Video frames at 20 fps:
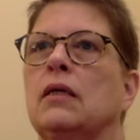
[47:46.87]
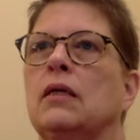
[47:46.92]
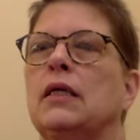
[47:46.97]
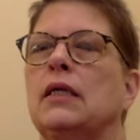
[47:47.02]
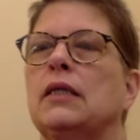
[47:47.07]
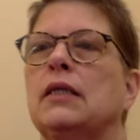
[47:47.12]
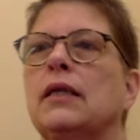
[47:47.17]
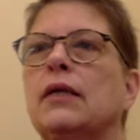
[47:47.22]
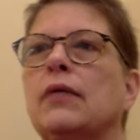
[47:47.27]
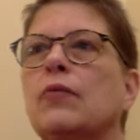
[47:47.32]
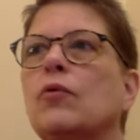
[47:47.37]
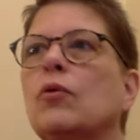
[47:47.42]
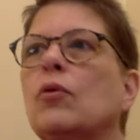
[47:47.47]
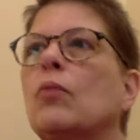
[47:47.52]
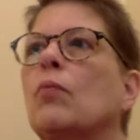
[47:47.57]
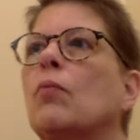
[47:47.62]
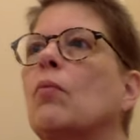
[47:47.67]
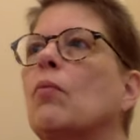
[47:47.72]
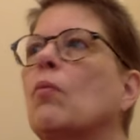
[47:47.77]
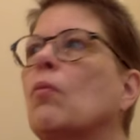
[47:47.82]
Then we're
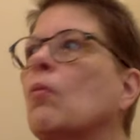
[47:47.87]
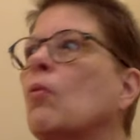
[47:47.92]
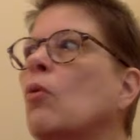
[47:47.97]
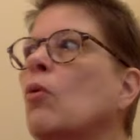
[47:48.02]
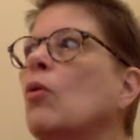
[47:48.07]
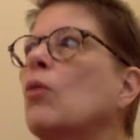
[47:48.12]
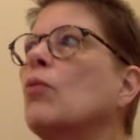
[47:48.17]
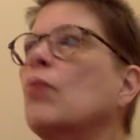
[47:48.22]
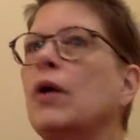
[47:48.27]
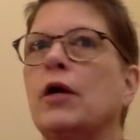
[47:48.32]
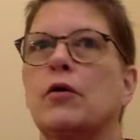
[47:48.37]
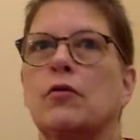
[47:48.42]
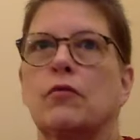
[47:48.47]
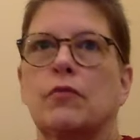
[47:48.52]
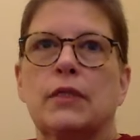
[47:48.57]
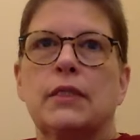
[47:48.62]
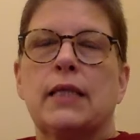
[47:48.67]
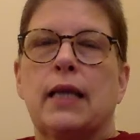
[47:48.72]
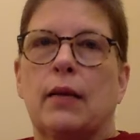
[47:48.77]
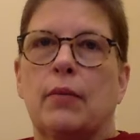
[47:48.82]
more aware of
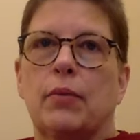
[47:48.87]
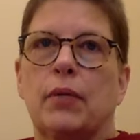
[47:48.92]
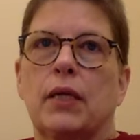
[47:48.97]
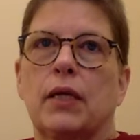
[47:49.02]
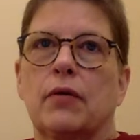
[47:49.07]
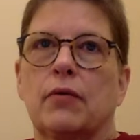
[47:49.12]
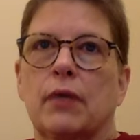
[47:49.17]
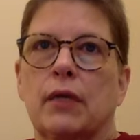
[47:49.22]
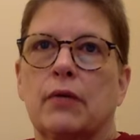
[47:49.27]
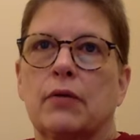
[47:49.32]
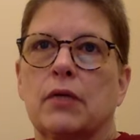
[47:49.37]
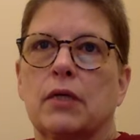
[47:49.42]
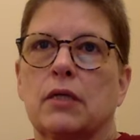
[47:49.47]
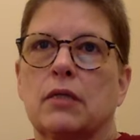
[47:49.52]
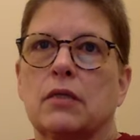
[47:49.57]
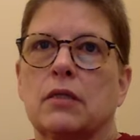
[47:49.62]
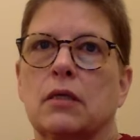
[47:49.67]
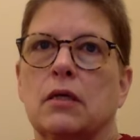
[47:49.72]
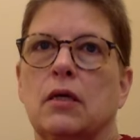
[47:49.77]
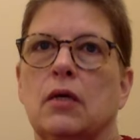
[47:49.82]
what's happening around us.
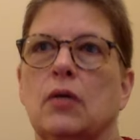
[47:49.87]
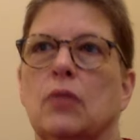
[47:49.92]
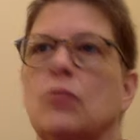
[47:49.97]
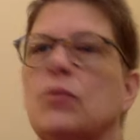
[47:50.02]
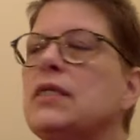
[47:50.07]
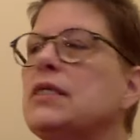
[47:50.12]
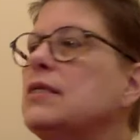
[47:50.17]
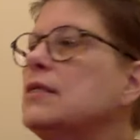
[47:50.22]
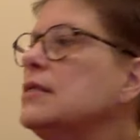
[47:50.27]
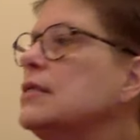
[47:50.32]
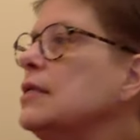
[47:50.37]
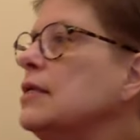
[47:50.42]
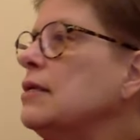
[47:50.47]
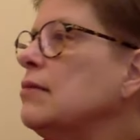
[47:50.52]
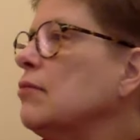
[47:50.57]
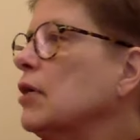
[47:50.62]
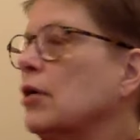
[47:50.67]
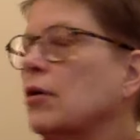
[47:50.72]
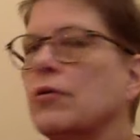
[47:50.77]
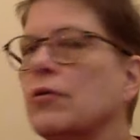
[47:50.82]
We see
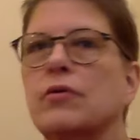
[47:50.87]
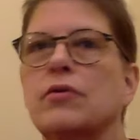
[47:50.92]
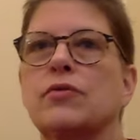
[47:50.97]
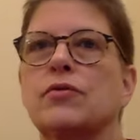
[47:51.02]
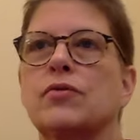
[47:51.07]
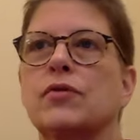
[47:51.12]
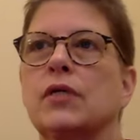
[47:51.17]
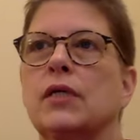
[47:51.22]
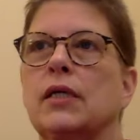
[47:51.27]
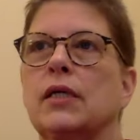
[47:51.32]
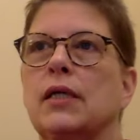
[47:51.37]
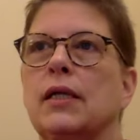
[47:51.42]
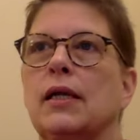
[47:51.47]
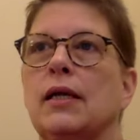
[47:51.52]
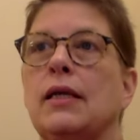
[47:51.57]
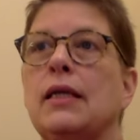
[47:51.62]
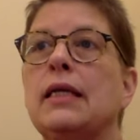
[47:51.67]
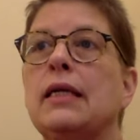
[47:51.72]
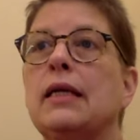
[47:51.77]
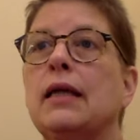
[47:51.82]
when others
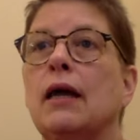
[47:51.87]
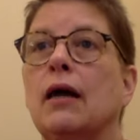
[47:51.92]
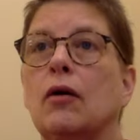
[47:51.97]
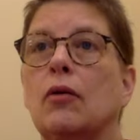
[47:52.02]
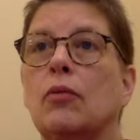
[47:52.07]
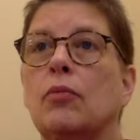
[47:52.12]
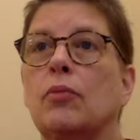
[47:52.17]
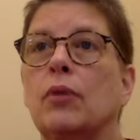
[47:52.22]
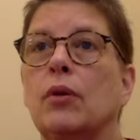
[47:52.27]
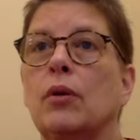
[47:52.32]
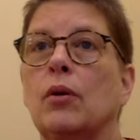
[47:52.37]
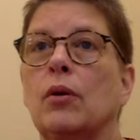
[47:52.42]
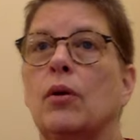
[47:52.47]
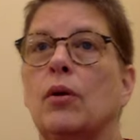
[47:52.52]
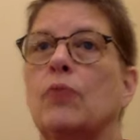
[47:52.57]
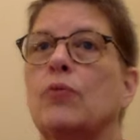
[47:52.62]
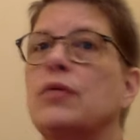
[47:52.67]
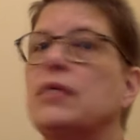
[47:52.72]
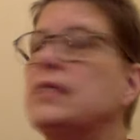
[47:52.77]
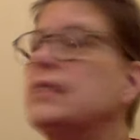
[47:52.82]
need help, or
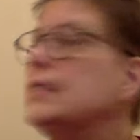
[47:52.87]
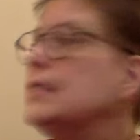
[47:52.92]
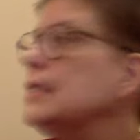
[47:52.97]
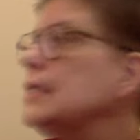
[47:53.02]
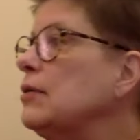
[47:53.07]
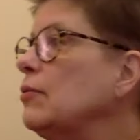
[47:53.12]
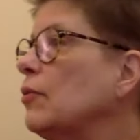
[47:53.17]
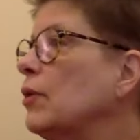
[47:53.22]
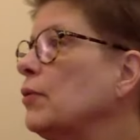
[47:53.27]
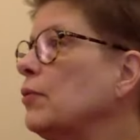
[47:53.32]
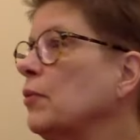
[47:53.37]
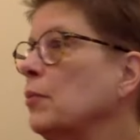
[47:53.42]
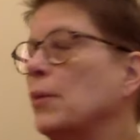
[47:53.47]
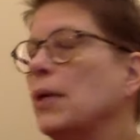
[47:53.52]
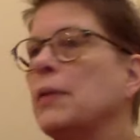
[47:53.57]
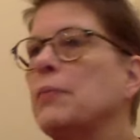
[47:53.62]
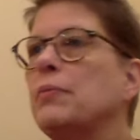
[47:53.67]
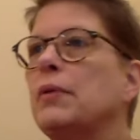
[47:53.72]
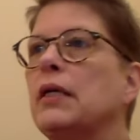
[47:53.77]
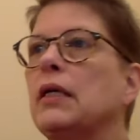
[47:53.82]
we see when we might
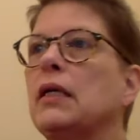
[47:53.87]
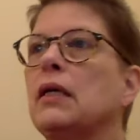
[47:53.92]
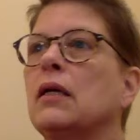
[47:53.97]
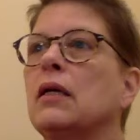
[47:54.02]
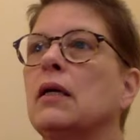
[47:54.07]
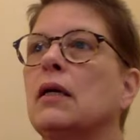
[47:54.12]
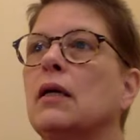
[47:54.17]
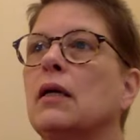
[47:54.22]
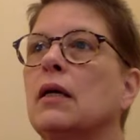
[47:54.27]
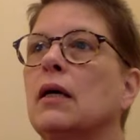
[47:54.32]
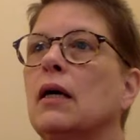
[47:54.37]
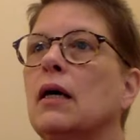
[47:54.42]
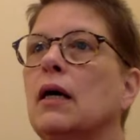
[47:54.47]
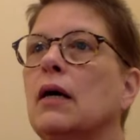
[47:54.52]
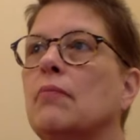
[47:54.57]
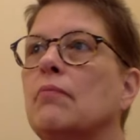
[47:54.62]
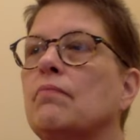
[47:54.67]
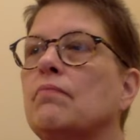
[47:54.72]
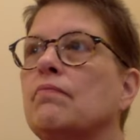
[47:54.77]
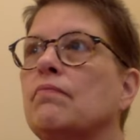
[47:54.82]
be
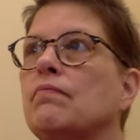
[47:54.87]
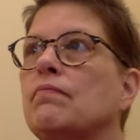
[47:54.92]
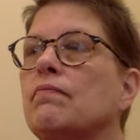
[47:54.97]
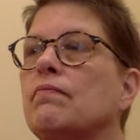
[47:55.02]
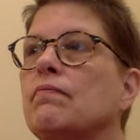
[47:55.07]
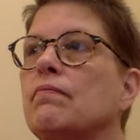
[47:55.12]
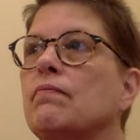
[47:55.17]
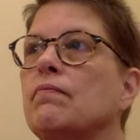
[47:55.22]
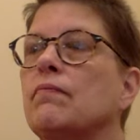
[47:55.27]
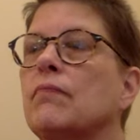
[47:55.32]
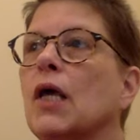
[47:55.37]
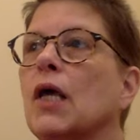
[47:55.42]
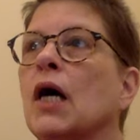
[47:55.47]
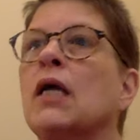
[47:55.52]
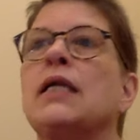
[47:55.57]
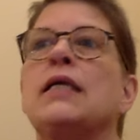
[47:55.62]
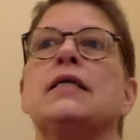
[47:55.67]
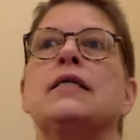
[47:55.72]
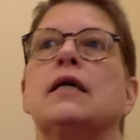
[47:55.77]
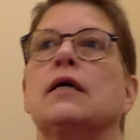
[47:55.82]
um,
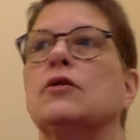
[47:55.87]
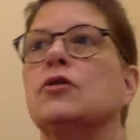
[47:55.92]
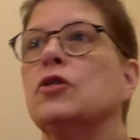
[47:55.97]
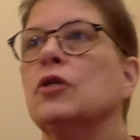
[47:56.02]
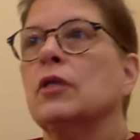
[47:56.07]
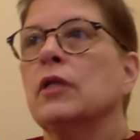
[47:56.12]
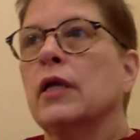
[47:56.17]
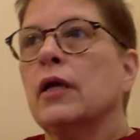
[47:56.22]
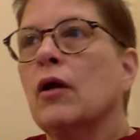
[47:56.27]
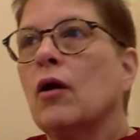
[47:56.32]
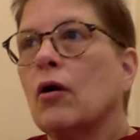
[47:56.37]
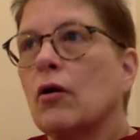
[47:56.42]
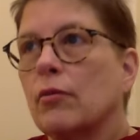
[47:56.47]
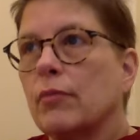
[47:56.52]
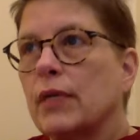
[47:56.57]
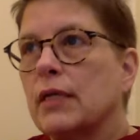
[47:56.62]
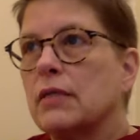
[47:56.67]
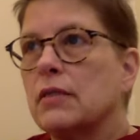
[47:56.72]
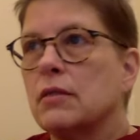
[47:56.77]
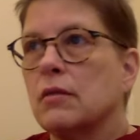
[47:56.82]
unintentionally
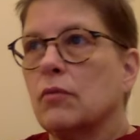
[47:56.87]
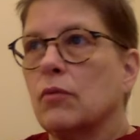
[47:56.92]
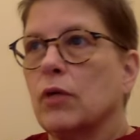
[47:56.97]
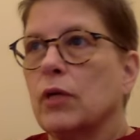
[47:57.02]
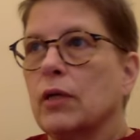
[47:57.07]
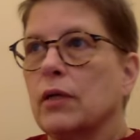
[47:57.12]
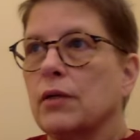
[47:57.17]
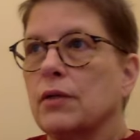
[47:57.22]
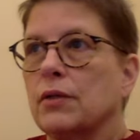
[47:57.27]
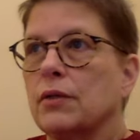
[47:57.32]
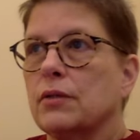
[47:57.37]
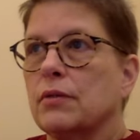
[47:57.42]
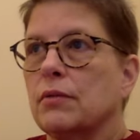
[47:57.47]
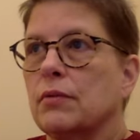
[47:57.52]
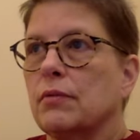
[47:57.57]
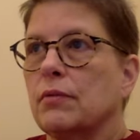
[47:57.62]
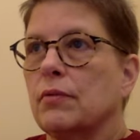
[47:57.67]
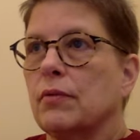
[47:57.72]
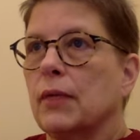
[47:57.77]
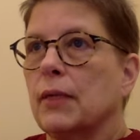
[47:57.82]
harming someone else,
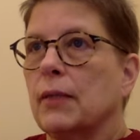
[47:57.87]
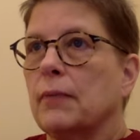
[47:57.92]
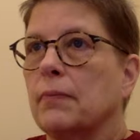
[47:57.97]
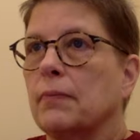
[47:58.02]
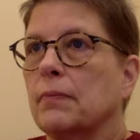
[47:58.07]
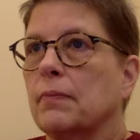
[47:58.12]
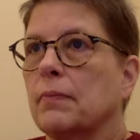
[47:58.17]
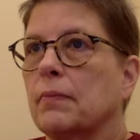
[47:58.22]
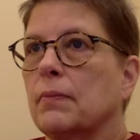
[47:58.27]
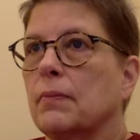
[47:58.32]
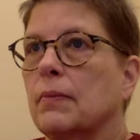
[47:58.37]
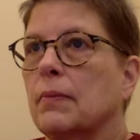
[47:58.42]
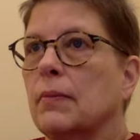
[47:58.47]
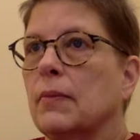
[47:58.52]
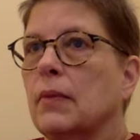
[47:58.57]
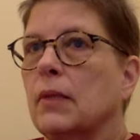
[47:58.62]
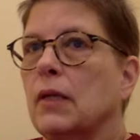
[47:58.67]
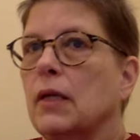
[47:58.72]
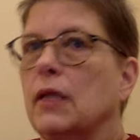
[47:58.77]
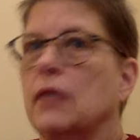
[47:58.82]
right?
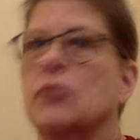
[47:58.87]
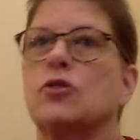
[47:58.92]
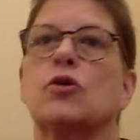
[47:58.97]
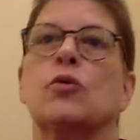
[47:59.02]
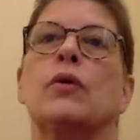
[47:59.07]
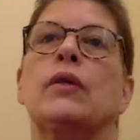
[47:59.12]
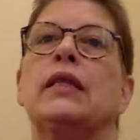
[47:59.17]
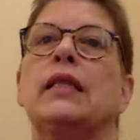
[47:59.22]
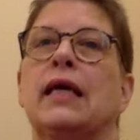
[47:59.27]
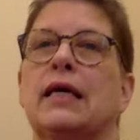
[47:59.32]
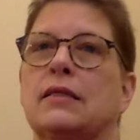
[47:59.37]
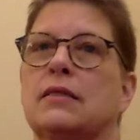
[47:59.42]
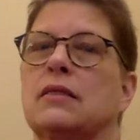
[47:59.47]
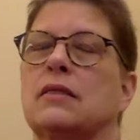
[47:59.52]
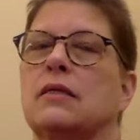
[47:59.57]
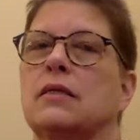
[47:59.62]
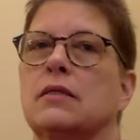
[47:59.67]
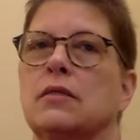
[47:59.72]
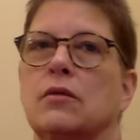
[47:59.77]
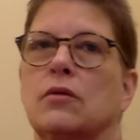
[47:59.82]
And so, in that sense, it